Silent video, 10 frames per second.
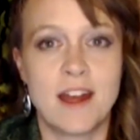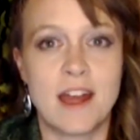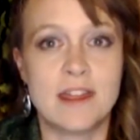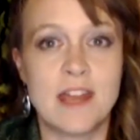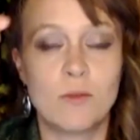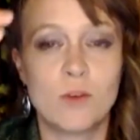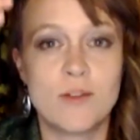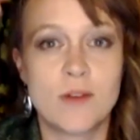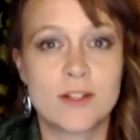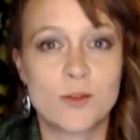And then when you
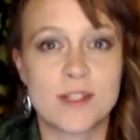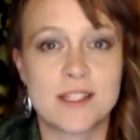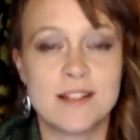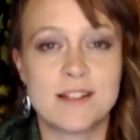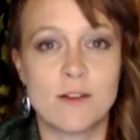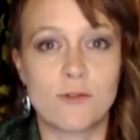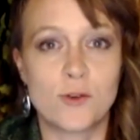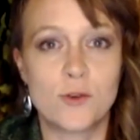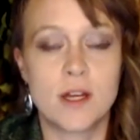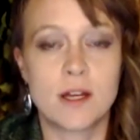get to a season of
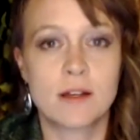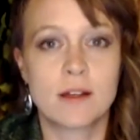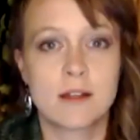fruiting,